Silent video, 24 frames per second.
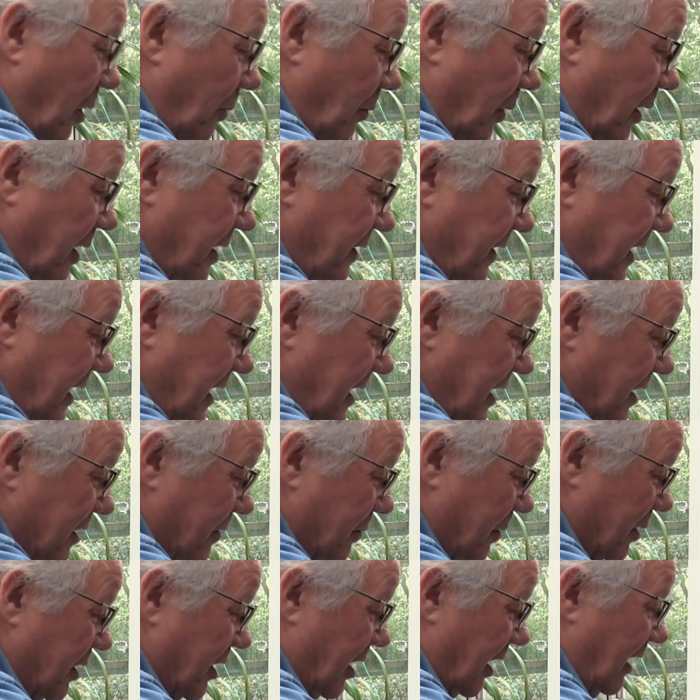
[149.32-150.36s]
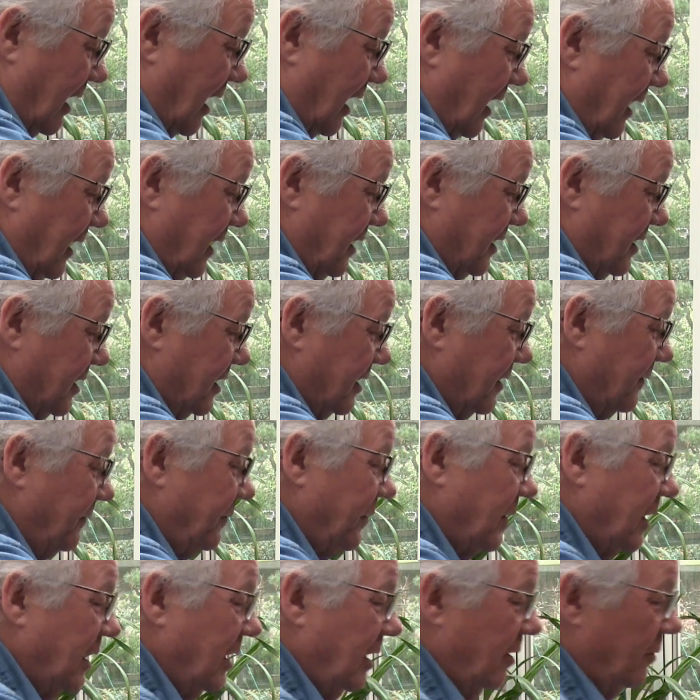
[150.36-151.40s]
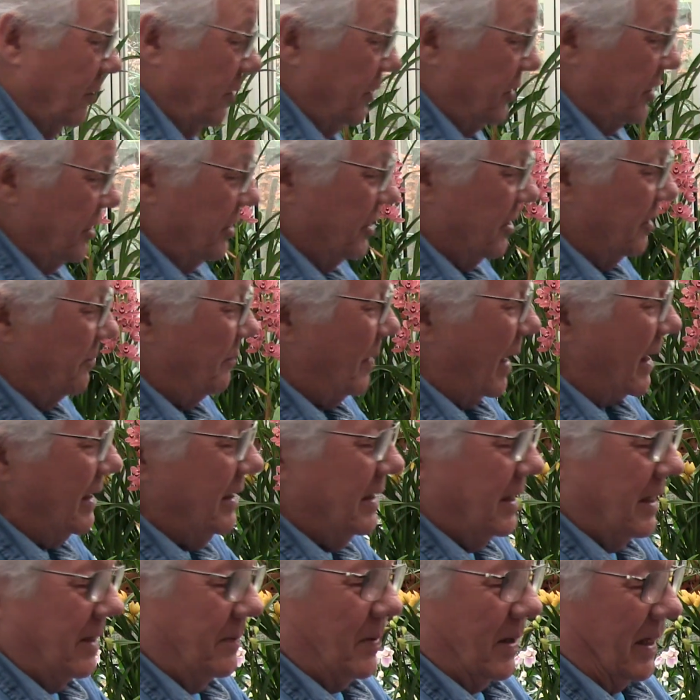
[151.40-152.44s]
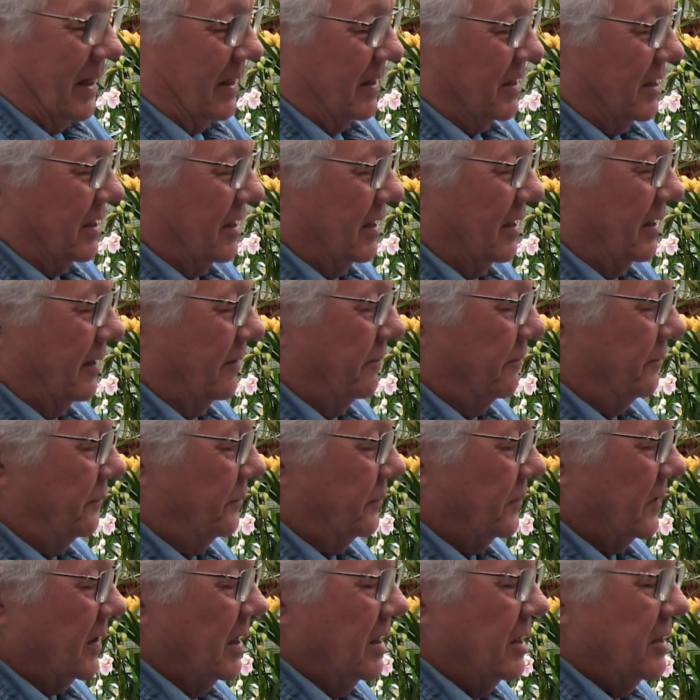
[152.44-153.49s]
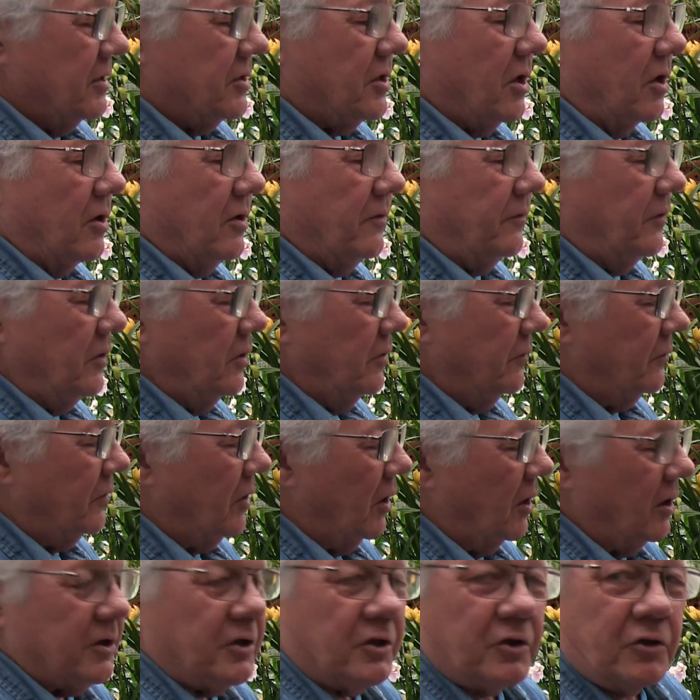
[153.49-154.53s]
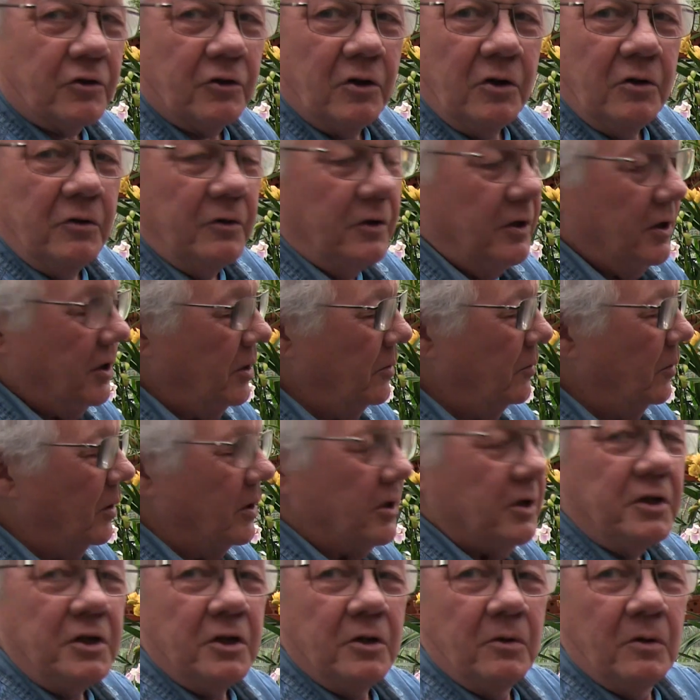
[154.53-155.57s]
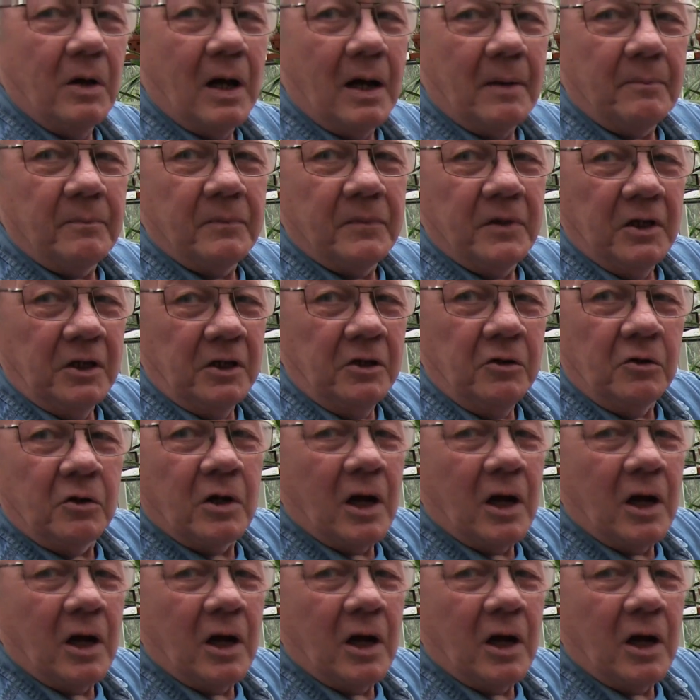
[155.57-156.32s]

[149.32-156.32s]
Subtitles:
got one of these, which I liked, which is a bendy bit. So if you've got a screw that you want to do up that you